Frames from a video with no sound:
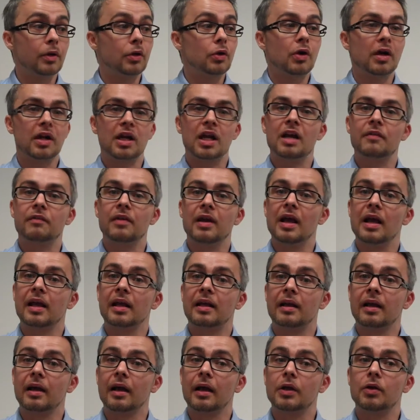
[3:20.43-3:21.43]
you can have
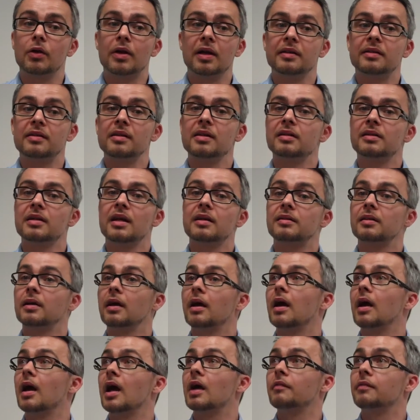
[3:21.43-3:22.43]
like uh, you can think that
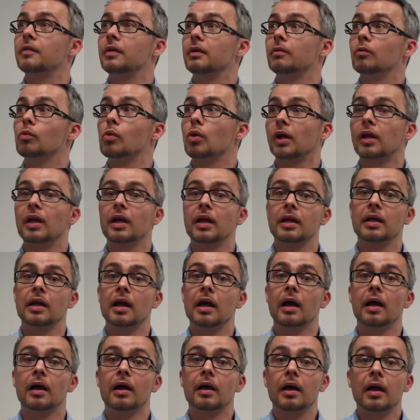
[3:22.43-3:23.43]
uh, mean working in
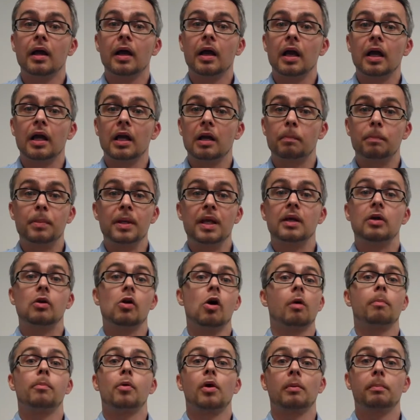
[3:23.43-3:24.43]
a in a big
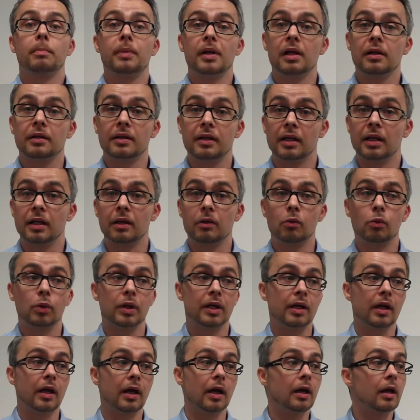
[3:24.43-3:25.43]
corporate building
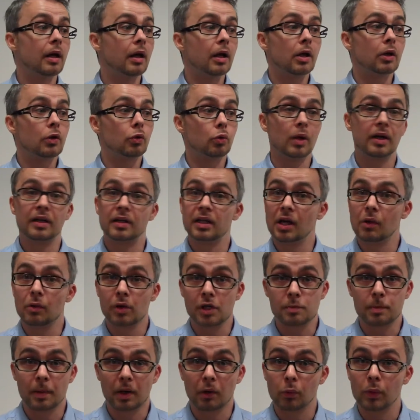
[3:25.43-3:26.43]
with a uh, 20
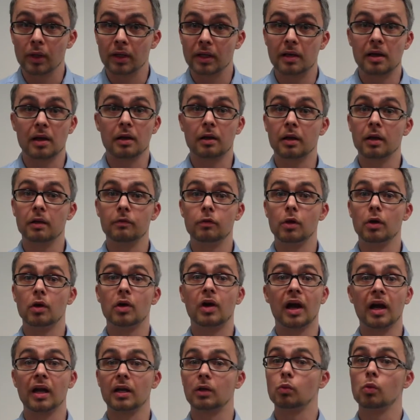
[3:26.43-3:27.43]
hours per week, it can give you a
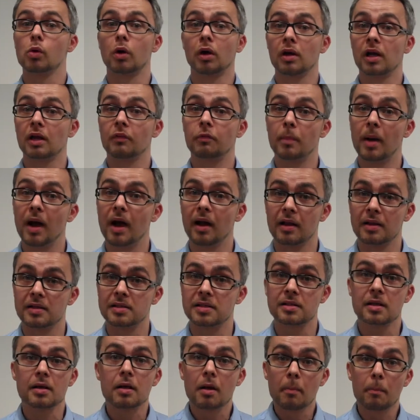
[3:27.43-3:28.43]
great work-life
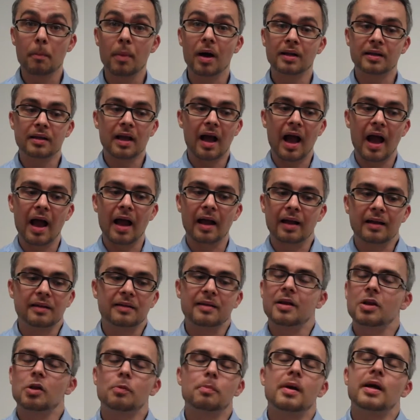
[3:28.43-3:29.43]
balance. Yeah. But I can
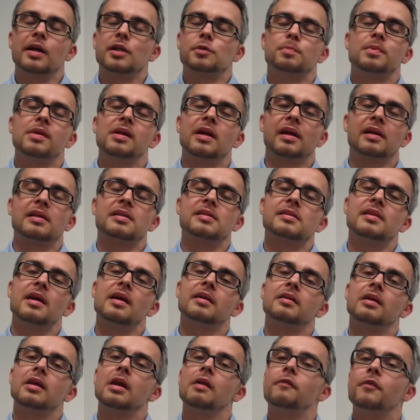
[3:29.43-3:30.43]
tell you by experience
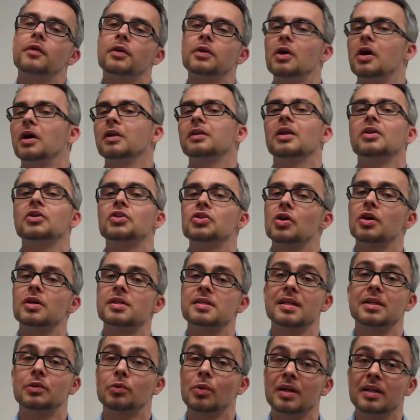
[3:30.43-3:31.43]
that if you don't enjoy
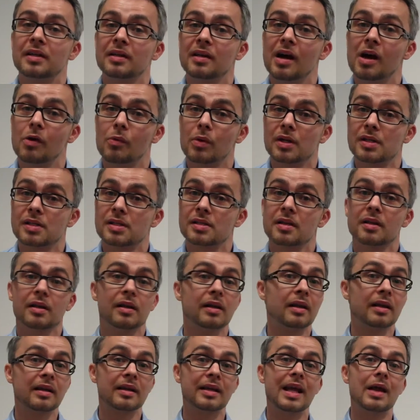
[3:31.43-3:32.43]
the 20 hours,
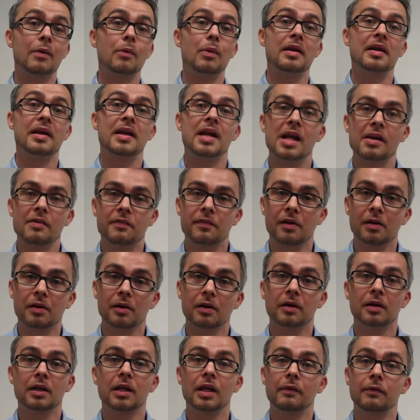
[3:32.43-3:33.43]
they will
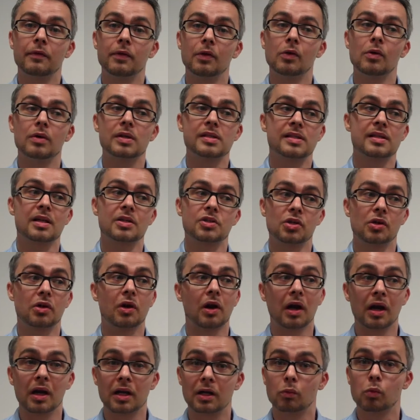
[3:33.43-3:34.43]
never give you such a
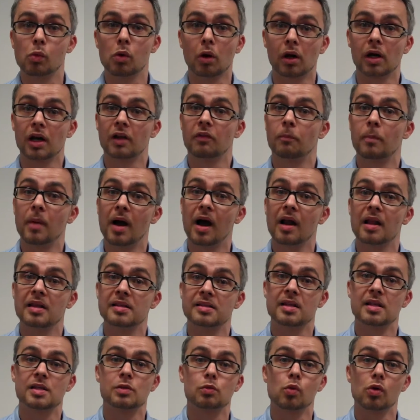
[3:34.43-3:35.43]
great work-life
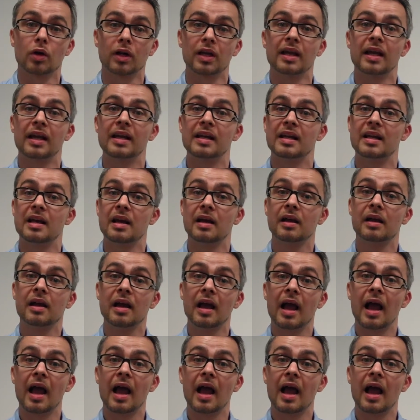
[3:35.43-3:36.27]
balance as working in a